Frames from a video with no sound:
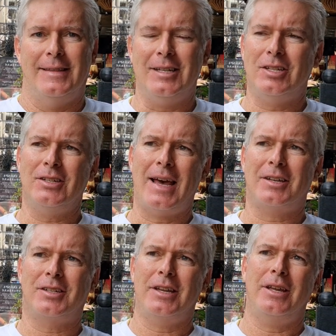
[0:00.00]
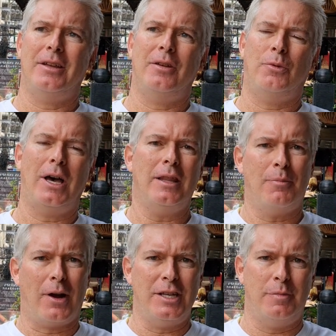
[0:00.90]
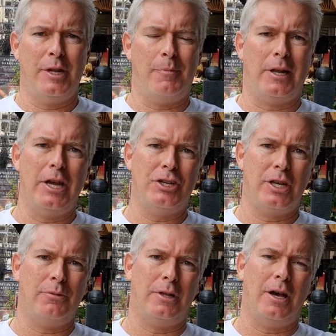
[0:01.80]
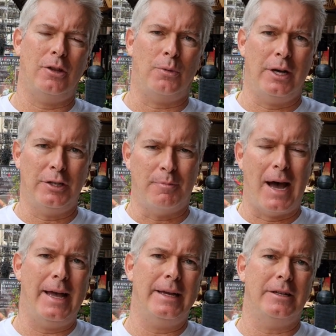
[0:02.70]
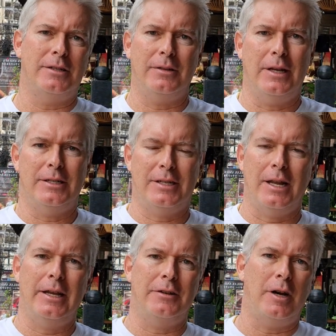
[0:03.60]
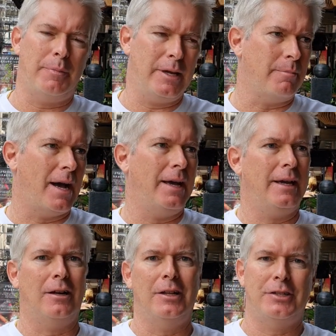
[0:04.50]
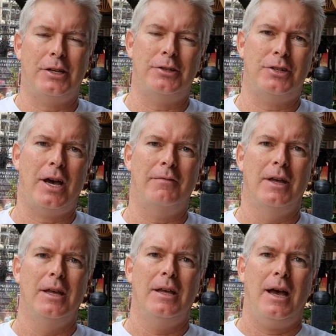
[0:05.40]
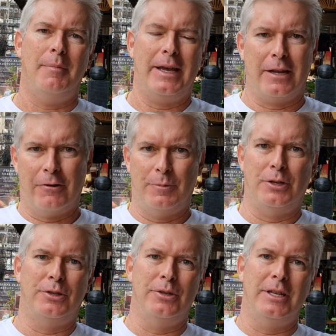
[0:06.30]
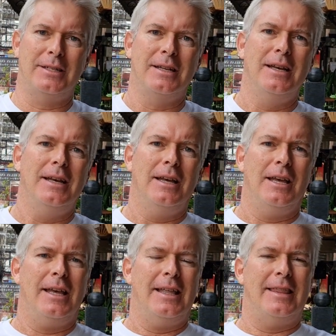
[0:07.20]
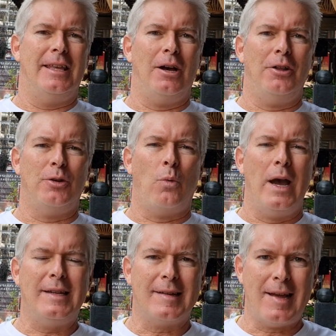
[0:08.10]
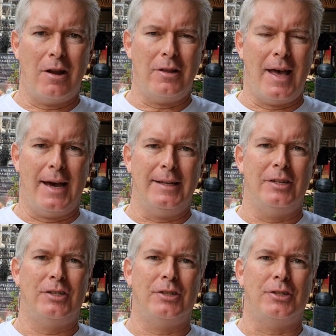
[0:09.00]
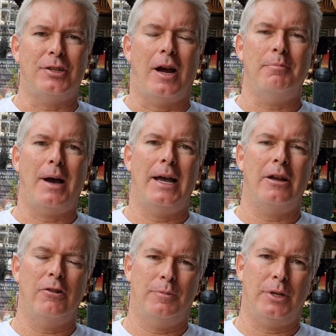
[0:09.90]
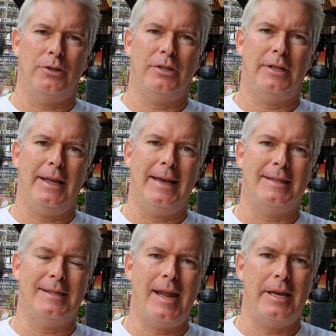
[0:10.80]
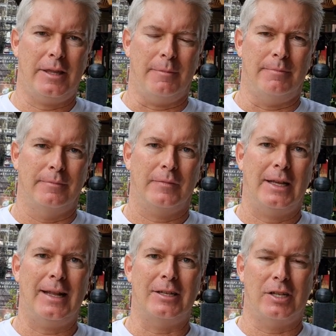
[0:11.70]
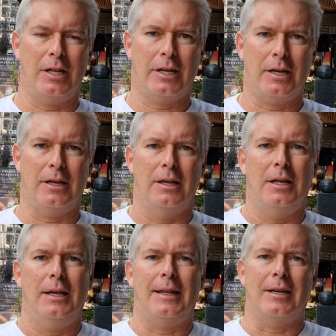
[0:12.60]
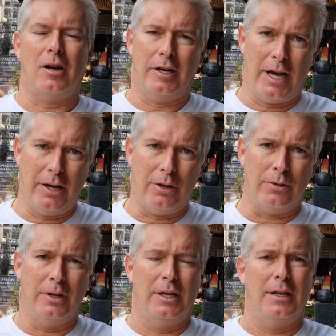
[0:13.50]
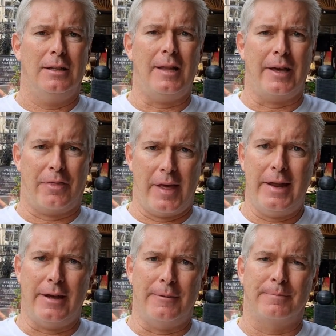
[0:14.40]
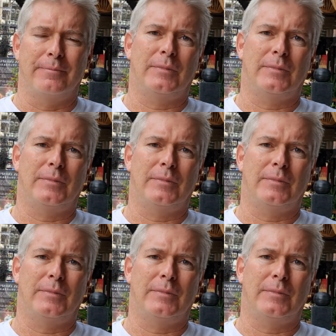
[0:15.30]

This is actually, with all the price manipulation, with all the whales buying and selling, dumping, buying, and all this other stuff, making cryptos do this. The way to counter that is to start buying cryptos and stake them, like Zilliqa, like Cardano, like Theta,